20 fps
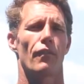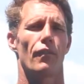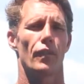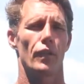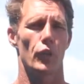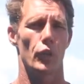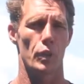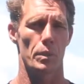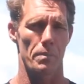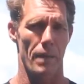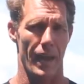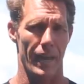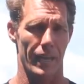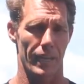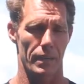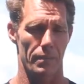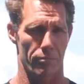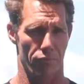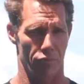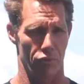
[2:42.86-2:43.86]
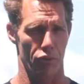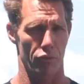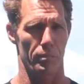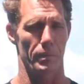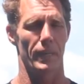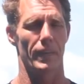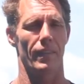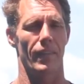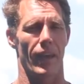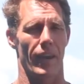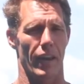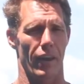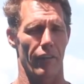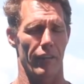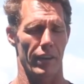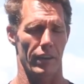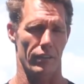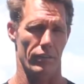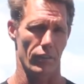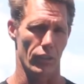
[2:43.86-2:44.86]
for you to make an improvement in that
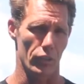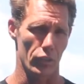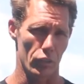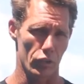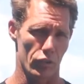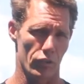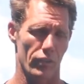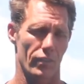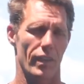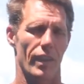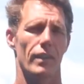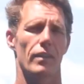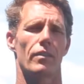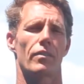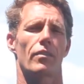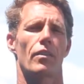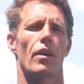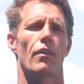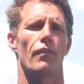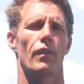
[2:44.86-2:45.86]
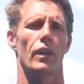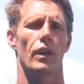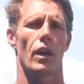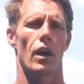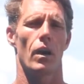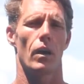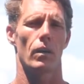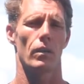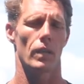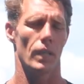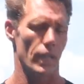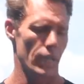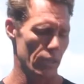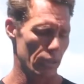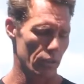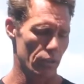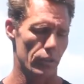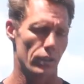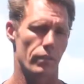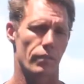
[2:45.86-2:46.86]
area. So you set yourself a goal,
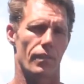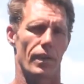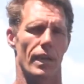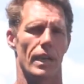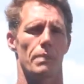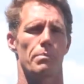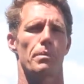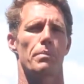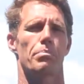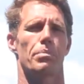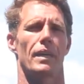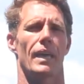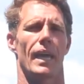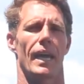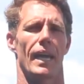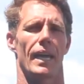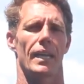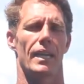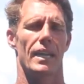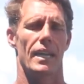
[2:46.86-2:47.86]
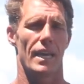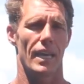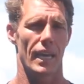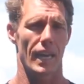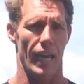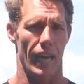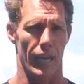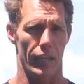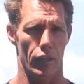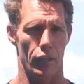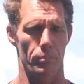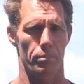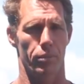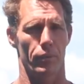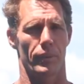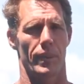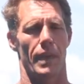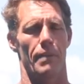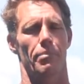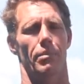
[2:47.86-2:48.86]
you develop a plan, and you
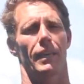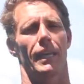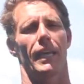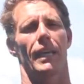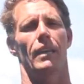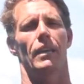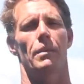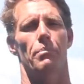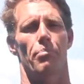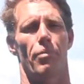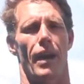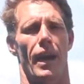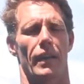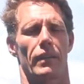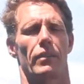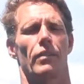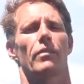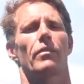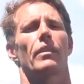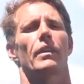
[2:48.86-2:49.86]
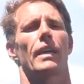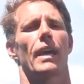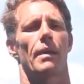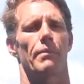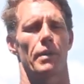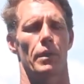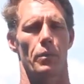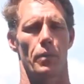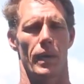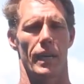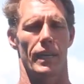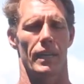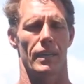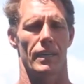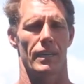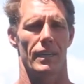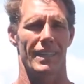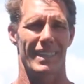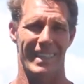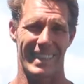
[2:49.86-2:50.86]
put that plan into practice the coming
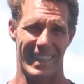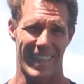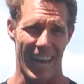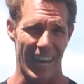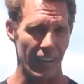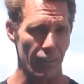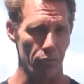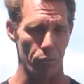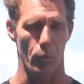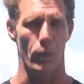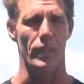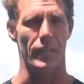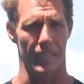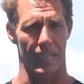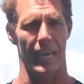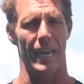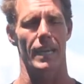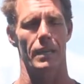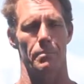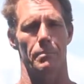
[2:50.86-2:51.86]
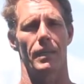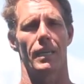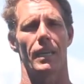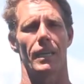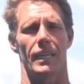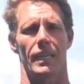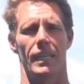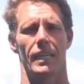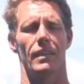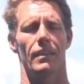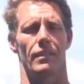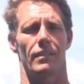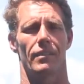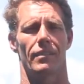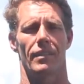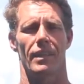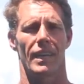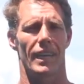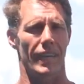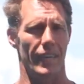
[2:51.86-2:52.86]
week. That is what accountability
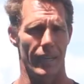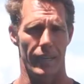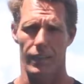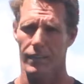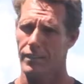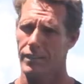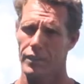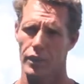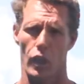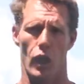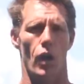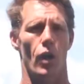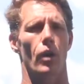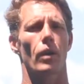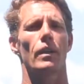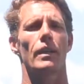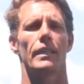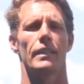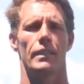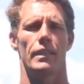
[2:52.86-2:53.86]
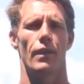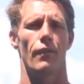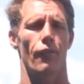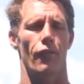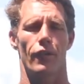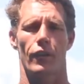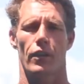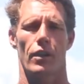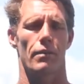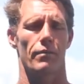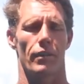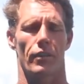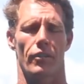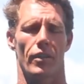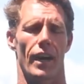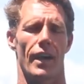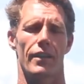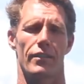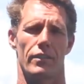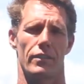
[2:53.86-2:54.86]
is. It is a totally different
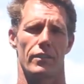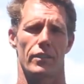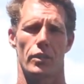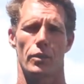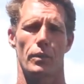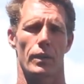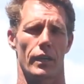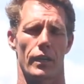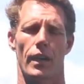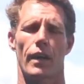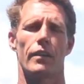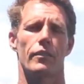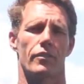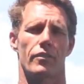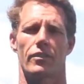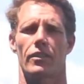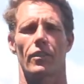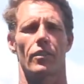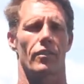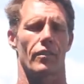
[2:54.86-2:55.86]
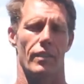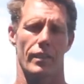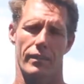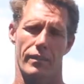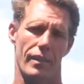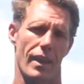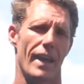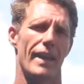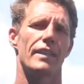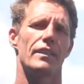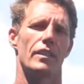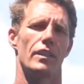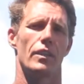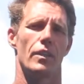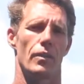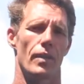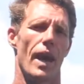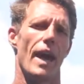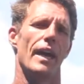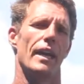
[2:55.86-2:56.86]
conversation to a coach just saying to
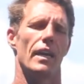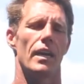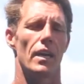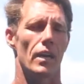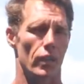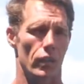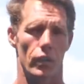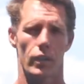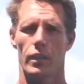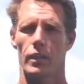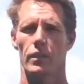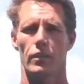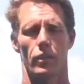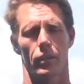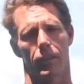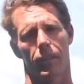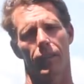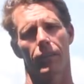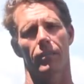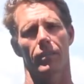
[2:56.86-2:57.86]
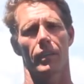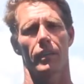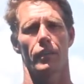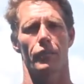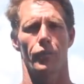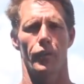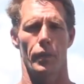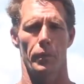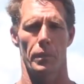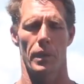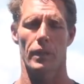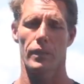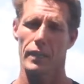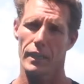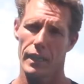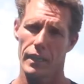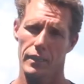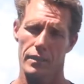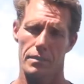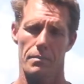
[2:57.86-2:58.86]
you, hey, you didn't do these things very well,
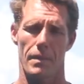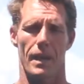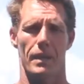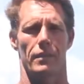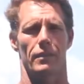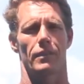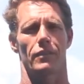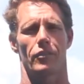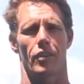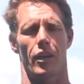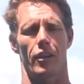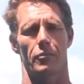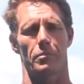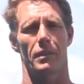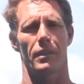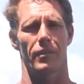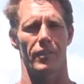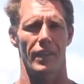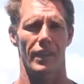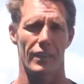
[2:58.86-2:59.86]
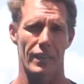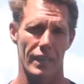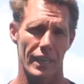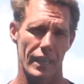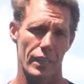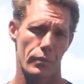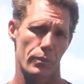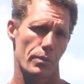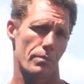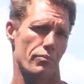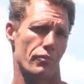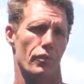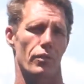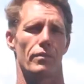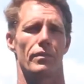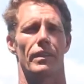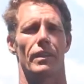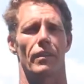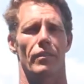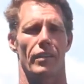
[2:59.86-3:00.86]
you need to make adjustments here, you need to
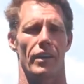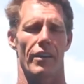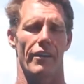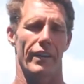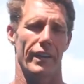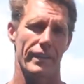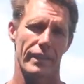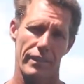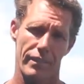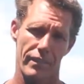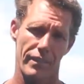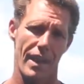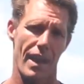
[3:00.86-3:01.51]
improve in this area, and this